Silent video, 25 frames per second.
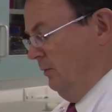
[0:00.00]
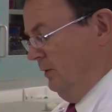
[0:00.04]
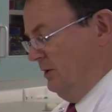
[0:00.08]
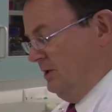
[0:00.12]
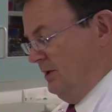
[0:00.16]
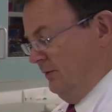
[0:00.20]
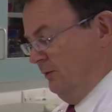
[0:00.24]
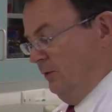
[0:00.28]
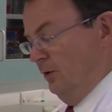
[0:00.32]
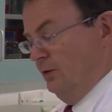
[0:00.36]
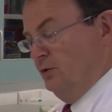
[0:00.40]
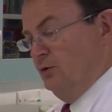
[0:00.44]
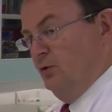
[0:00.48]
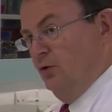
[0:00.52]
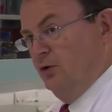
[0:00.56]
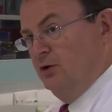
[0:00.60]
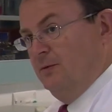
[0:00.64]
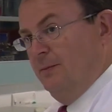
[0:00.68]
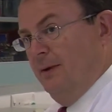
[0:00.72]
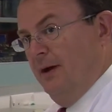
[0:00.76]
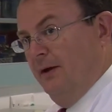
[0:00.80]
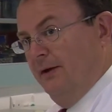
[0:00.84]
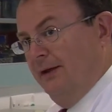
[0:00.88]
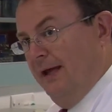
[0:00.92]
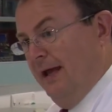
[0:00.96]
which I've not talked
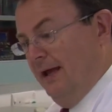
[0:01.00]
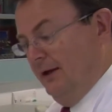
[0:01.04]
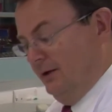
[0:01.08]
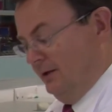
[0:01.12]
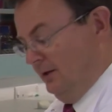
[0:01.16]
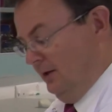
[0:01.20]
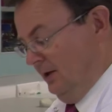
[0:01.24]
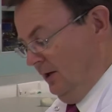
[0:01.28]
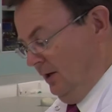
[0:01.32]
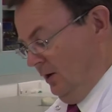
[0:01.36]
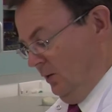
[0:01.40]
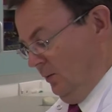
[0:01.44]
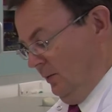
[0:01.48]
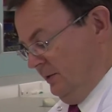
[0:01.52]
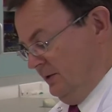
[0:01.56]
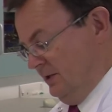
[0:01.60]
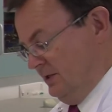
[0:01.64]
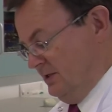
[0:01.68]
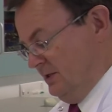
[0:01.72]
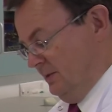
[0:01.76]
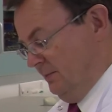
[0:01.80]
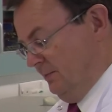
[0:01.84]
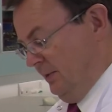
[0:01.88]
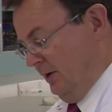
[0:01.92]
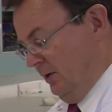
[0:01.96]
about yet, which
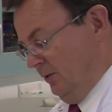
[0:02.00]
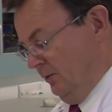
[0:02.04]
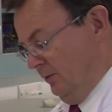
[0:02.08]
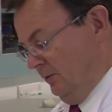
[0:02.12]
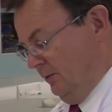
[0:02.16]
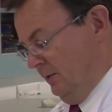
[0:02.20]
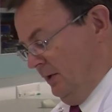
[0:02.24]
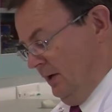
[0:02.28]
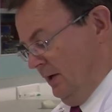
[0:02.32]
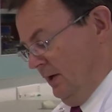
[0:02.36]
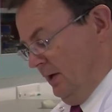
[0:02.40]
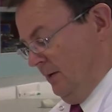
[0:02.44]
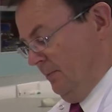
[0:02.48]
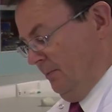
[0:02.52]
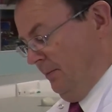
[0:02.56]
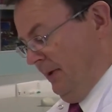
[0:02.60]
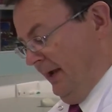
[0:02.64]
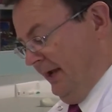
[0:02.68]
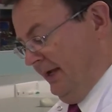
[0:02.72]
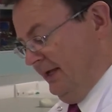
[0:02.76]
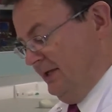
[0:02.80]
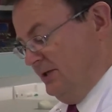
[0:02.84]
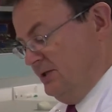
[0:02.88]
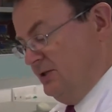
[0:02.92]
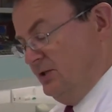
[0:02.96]
is a bone
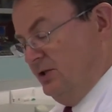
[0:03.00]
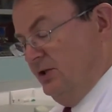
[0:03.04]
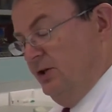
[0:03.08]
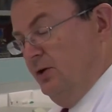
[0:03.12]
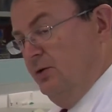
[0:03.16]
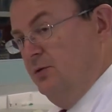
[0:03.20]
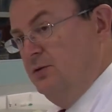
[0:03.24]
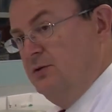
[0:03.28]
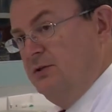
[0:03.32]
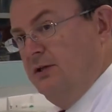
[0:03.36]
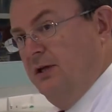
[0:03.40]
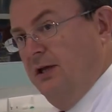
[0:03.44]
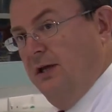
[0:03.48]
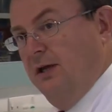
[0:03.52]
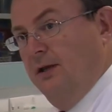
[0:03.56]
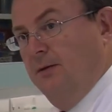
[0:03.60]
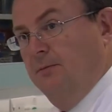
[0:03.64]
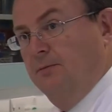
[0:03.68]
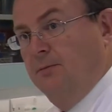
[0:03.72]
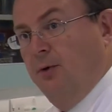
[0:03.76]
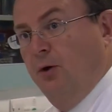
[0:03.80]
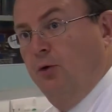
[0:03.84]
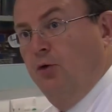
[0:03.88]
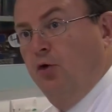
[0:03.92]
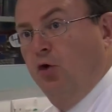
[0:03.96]
paste used
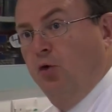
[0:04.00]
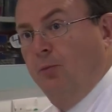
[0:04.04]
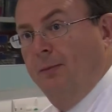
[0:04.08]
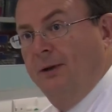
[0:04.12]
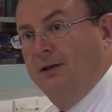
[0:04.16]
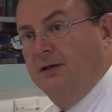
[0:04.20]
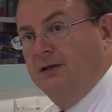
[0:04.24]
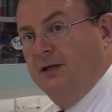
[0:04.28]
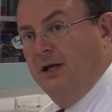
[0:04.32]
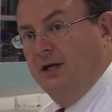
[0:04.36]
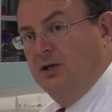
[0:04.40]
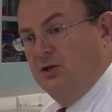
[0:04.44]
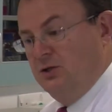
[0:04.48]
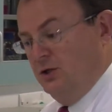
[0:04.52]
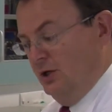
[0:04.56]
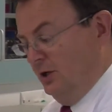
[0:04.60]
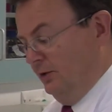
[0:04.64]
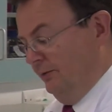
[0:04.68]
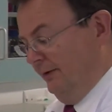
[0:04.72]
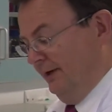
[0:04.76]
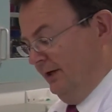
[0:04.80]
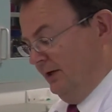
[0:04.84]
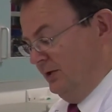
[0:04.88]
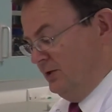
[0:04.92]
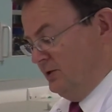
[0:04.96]
in bone augmentation
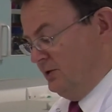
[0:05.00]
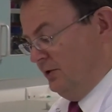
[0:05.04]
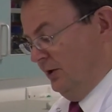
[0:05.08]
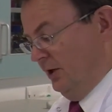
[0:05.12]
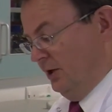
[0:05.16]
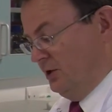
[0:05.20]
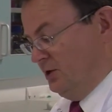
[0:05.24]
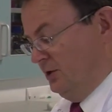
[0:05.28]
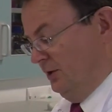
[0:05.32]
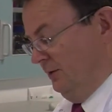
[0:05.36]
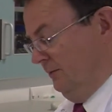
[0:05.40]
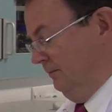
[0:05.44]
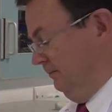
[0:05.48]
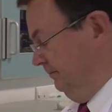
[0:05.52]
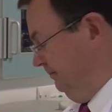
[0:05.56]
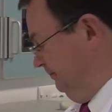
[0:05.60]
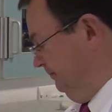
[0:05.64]
and reconstruction.